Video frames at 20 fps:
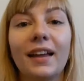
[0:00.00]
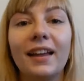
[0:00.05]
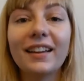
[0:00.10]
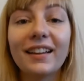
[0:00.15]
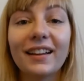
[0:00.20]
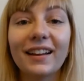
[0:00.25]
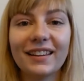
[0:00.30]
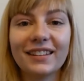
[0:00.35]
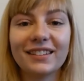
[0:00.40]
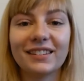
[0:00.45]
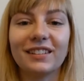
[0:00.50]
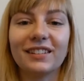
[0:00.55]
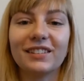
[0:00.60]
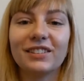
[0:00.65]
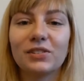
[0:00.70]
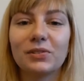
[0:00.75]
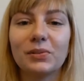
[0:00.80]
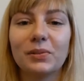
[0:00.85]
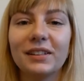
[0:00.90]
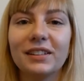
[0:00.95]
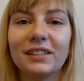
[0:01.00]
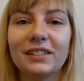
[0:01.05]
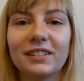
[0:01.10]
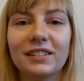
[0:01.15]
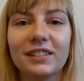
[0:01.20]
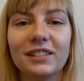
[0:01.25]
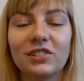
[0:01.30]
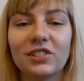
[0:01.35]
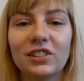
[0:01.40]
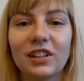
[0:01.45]
Hey guys, it's Queen
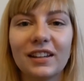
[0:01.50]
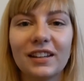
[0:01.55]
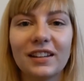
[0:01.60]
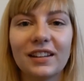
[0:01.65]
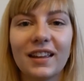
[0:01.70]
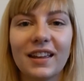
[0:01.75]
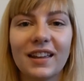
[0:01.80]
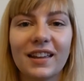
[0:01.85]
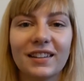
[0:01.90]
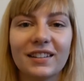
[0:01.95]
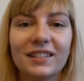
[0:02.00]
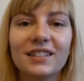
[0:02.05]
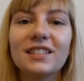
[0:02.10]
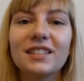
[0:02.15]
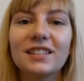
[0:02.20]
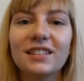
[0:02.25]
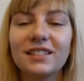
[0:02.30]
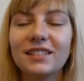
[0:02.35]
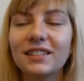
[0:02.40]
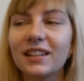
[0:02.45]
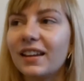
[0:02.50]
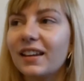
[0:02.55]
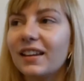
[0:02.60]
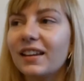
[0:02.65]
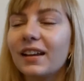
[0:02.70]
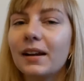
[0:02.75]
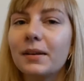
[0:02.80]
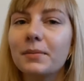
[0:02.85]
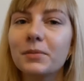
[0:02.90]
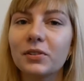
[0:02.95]
CJ, and today
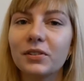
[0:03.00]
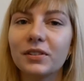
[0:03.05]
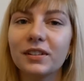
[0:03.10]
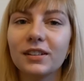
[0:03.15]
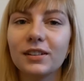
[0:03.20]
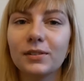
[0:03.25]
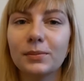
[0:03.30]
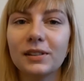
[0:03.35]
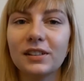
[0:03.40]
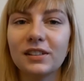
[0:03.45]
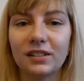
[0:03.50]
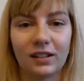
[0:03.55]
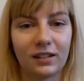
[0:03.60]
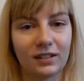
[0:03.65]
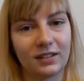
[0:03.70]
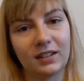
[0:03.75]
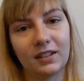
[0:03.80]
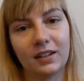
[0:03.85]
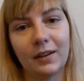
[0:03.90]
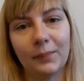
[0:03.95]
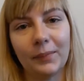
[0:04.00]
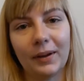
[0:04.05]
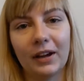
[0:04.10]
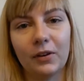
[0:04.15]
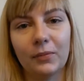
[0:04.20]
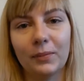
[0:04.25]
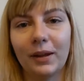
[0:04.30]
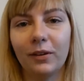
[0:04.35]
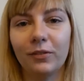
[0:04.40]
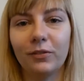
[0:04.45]
I'm going to be talking
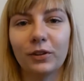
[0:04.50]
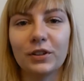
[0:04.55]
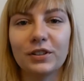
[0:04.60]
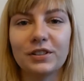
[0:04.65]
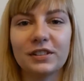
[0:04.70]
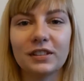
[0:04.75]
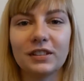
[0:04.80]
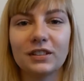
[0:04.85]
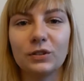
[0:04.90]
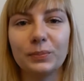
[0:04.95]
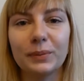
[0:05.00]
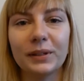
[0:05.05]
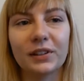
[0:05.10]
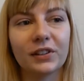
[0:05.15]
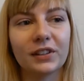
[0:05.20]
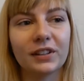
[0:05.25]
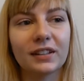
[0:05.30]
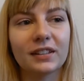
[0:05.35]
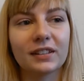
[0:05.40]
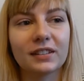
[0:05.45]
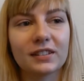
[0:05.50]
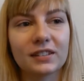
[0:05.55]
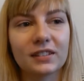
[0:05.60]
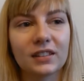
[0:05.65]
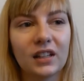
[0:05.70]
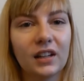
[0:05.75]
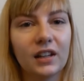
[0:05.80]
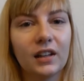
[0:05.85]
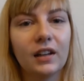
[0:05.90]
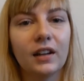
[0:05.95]
about my first experience
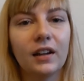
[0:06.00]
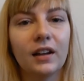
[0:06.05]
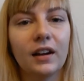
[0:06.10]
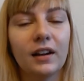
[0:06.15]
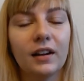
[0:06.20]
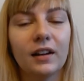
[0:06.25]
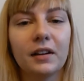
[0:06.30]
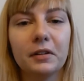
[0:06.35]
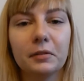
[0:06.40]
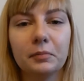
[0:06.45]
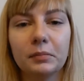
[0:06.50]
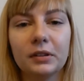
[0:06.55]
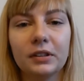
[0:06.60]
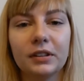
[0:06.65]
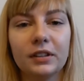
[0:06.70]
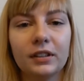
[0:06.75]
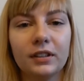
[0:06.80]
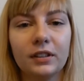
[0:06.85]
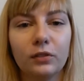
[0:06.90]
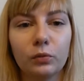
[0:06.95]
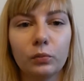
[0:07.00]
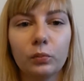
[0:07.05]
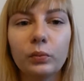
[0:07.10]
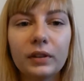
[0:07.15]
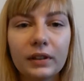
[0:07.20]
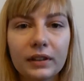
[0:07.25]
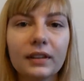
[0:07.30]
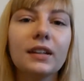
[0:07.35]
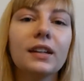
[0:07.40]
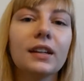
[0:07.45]

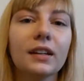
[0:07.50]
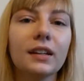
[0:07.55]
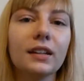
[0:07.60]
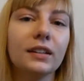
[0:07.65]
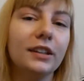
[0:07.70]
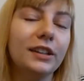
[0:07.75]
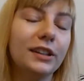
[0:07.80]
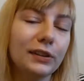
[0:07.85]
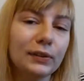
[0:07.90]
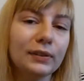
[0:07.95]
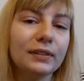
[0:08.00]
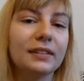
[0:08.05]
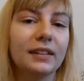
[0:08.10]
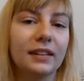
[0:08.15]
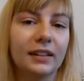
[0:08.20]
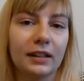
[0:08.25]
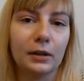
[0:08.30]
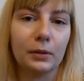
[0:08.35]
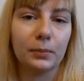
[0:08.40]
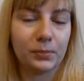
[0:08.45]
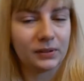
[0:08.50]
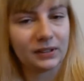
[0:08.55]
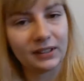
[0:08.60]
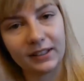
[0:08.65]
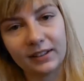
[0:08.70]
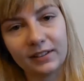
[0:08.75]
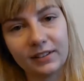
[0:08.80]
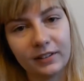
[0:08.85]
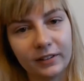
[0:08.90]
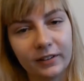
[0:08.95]
really using a
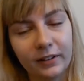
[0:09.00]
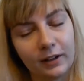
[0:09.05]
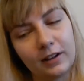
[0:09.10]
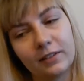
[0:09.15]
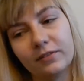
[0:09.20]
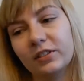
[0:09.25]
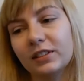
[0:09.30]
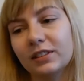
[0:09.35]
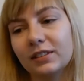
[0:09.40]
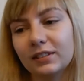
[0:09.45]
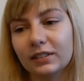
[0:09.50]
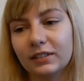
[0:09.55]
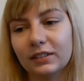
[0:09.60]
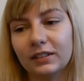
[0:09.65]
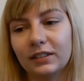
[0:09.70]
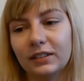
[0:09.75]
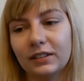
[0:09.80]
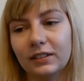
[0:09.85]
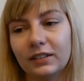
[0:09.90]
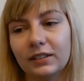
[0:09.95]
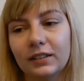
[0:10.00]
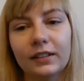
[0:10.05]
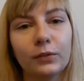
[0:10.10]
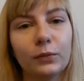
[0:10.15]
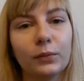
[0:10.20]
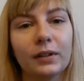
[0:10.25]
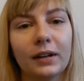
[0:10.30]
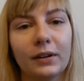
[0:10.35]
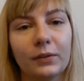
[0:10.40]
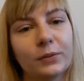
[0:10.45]
planner. Obviously,
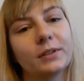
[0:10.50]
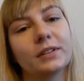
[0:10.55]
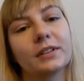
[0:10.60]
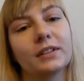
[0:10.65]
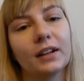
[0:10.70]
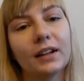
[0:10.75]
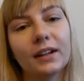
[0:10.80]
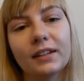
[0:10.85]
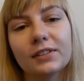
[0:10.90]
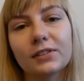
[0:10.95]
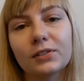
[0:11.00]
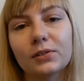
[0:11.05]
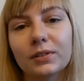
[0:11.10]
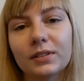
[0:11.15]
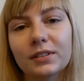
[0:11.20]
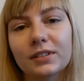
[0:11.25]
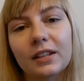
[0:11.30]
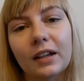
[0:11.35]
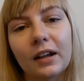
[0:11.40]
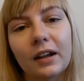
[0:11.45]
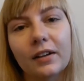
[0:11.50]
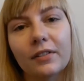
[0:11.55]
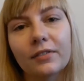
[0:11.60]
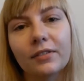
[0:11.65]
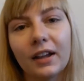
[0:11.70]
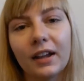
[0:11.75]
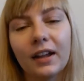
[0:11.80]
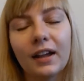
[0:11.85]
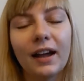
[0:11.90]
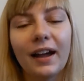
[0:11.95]
when I was in high school and stuff,
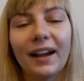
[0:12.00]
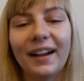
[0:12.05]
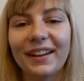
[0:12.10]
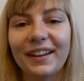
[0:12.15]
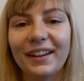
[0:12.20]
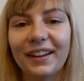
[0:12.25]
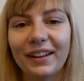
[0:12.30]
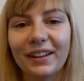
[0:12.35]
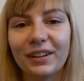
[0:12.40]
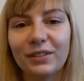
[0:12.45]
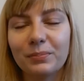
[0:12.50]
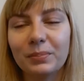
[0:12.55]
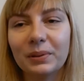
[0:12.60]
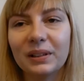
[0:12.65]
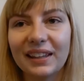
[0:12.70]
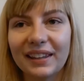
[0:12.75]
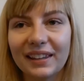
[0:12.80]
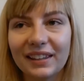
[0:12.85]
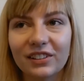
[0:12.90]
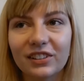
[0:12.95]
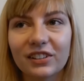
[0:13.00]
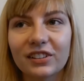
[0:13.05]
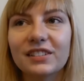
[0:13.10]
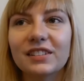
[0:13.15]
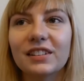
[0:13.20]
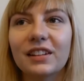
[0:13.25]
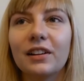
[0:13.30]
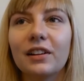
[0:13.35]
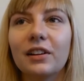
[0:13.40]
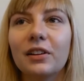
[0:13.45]
I had planners,
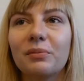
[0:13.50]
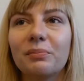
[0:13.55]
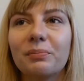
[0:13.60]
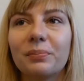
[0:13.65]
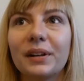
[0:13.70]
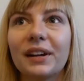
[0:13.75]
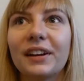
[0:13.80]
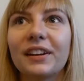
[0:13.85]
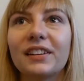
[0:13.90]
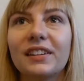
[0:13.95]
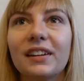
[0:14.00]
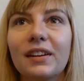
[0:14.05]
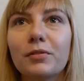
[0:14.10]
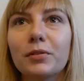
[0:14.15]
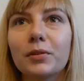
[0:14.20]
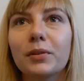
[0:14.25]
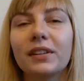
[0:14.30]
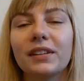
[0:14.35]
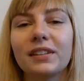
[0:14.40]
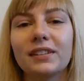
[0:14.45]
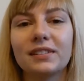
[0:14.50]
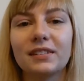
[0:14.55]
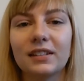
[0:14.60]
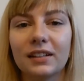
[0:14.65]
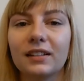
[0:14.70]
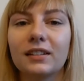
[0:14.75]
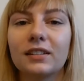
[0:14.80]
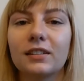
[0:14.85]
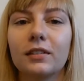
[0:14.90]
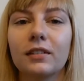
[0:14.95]
but I could never really
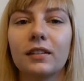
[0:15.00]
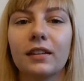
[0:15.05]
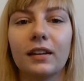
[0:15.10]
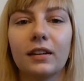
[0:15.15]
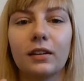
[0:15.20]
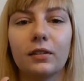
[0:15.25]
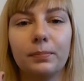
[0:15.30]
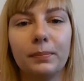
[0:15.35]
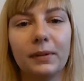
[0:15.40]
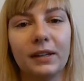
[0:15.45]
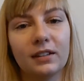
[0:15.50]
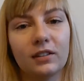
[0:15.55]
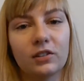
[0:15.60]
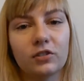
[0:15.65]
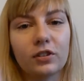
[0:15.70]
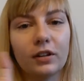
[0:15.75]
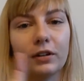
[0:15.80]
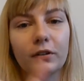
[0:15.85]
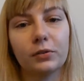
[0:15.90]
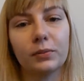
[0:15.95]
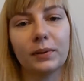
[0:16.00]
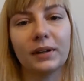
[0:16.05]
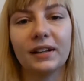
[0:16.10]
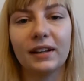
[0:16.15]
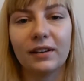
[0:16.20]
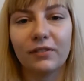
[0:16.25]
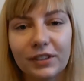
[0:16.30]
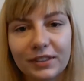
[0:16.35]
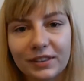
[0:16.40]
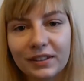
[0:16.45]
stick to like making sure I was writing
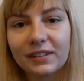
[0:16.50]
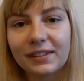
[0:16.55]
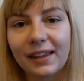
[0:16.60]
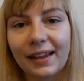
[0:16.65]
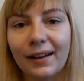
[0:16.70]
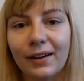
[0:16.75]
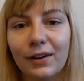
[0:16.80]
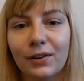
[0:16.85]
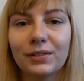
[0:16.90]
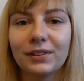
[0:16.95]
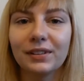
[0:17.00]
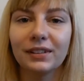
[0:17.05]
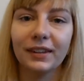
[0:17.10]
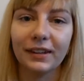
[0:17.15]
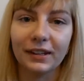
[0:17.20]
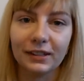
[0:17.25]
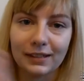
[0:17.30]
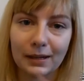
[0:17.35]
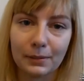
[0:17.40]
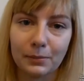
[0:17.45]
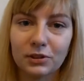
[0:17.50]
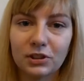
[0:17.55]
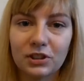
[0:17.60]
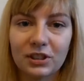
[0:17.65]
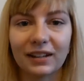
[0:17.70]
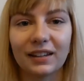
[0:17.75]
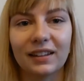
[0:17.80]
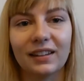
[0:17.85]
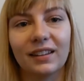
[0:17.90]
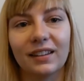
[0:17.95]
everything down and like double
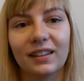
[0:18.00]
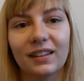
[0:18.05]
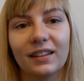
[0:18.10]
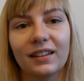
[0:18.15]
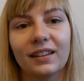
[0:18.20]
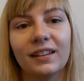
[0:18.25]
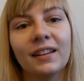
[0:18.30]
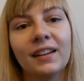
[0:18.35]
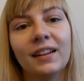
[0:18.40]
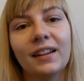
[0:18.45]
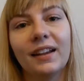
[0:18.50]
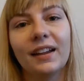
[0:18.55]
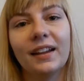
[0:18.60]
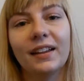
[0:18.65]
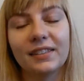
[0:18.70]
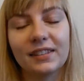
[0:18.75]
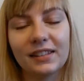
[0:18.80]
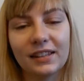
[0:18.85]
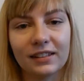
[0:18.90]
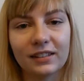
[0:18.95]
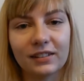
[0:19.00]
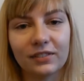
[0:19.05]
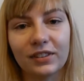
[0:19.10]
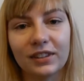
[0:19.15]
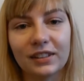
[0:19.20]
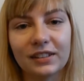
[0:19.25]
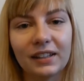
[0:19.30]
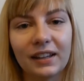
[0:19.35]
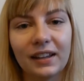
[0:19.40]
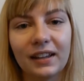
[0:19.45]
checking it at the end of the
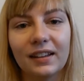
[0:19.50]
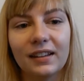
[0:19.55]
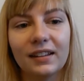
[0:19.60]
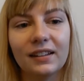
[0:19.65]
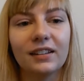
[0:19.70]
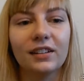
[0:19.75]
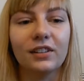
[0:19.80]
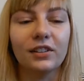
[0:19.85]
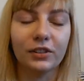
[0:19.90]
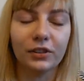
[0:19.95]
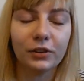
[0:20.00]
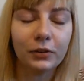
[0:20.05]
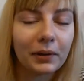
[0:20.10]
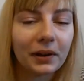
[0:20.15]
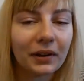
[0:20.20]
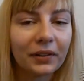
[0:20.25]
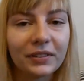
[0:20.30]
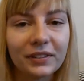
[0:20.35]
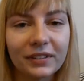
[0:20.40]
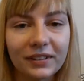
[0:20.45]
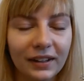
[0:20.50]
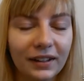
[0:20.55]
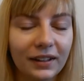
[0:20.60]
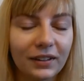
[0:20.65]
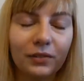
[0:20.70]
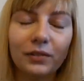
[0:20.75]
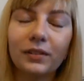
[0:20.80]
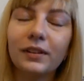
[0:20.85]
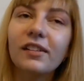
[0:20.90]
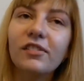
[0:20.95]
day or throughout the day and
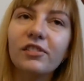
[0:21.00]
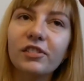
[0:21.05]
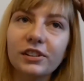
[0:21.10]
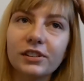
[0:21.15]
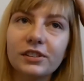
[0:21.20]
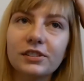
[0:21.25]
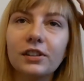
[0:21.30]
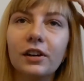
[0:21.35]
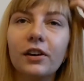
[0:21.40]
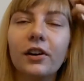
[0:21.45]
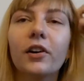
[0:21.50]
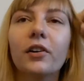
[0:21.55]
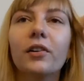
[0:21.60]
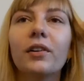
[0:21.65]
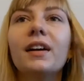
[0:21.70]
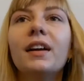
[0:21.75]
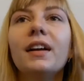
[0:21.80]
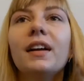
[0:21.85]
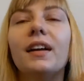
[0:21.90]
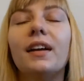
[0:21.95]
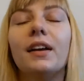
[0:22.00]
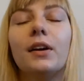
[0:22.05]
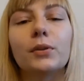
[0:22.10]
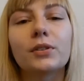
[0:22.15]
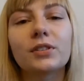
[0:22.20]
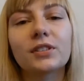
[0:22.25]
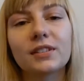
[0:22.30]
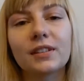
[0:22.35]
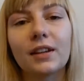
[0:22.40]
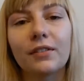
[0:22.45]
whatever. So it was
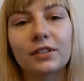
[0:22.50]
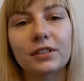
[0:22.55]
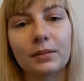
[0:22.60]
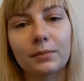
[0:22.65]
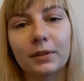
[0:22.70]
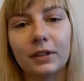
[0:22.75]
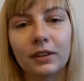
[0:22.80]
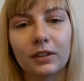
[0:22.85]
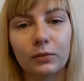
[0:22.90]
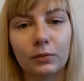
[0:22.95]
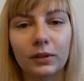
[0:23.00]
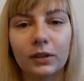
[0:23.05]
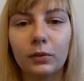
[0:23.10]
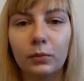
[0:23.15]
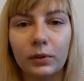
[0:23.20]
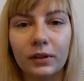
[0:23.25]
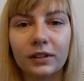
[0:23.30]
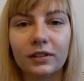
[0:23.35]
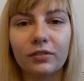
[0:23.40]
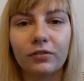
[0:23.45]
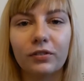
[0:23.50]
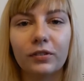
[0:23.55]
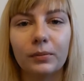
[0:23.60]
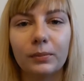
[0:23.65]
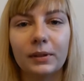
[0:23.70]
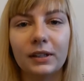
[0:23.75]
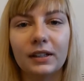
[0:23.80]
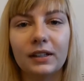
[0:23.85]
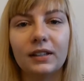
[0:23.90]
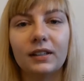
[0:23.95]
just never something that really worked for
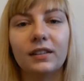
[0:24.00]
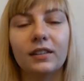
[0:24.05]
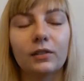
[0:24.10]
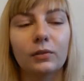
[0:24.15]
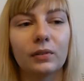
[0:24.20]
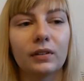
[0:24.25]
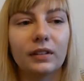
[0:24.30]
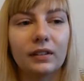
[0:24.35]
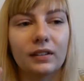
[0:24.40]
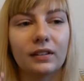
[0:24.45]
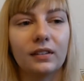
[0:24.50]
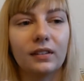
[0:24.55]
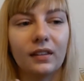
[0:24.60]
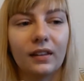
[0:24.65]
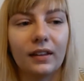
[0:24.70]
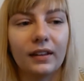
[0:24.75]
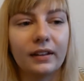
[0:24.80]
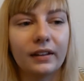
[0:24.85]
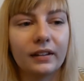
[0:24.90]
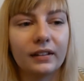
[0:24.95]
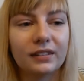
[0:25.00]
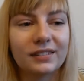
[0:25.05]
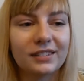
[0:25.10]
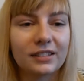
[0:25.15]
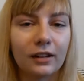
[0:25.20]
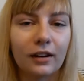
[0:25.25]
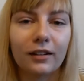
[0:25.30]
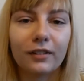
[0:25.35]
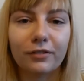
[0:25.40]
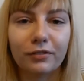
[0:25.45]
me, that really like
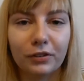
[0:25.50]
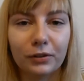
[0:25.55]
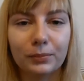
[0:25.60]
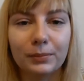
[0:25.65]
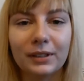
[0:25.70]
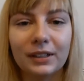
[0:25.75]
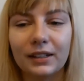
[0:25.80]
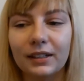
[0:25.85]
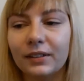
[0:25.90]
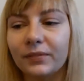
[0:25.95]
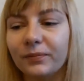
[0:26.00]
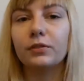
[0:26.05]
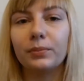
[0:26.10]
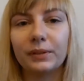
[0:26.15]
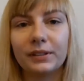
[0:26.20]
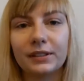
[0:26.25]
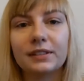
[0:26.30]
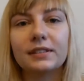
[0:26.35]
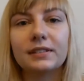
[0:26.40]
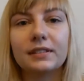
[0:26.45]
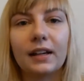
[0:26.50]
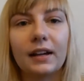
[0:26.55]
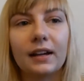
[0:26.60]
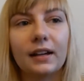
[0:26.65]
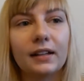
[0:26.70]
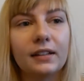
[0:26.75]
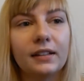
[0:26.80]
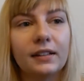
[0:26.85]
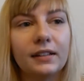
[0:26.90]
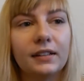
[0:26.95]
stuck for me. Once
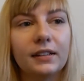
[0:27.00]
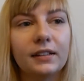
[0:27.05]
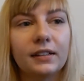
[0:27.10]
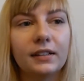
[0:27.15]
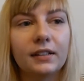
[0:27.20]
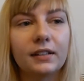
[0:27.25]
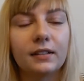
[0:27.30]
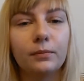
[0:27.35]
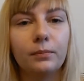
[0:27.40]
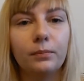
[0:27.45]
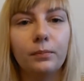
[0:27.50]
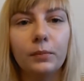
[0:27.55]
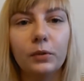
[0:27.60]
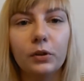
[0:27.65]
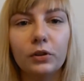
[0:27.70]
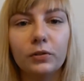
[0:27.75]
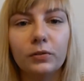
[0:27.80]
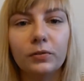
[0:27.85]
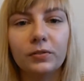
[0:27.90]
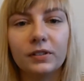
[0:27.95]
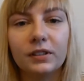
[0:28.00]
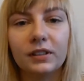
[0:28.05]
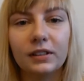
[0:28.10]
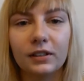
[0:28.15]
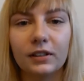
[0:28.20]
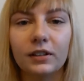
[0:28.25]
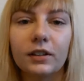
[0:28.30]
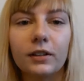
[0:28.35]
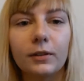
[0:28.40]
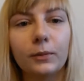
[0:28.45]
I moved
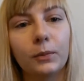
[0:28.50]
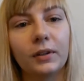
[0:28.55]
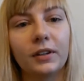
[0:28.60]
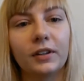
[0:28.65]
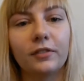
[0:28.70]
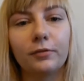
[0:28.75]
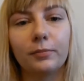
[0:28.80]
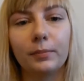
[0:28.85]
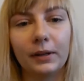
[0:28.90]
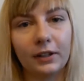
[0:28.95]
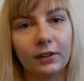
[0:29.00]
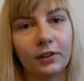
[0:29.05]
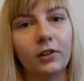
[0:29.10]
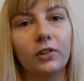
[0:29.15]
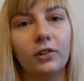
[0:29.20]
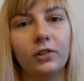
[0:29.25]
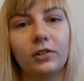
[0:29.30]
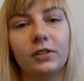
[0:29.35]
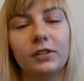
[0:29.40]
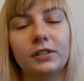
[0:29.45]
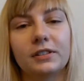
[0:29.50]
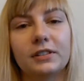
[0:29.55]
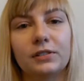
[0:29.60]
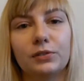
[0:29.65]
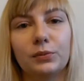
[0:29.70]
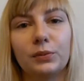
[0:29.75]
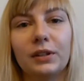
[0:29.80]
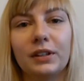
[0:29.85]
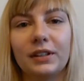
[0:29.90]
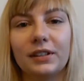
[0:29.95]
here, one of my goals
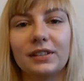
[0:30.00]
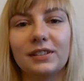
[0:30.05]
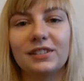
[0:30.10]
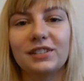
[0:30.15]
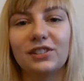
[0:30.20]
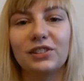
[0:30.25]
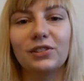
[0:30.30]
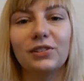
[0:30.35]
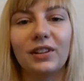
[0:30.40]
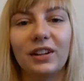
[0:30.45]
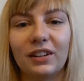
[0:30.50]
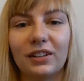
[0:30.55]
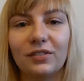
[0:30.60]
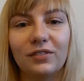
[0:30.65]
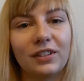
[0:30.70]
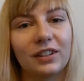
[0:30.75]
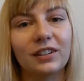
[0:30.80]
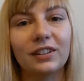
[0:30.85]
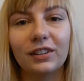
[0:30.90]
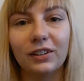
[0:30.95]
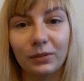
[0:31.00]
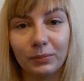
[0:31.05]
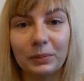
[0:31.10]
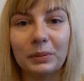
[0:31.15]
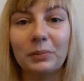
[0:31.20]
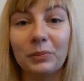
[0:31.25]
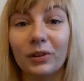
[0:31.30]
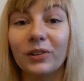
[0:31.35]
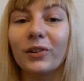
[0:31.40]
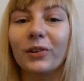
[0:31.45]
was to kind of get a little
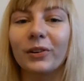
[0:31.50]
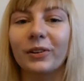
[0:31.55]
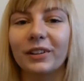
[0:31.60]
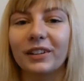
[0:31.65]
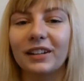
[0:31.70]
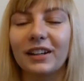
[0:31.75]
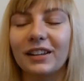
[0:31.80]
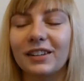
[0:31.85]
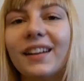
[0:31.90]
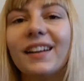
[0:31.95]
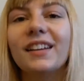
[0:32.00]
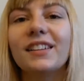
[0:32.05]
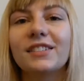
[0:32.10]
bit more organized.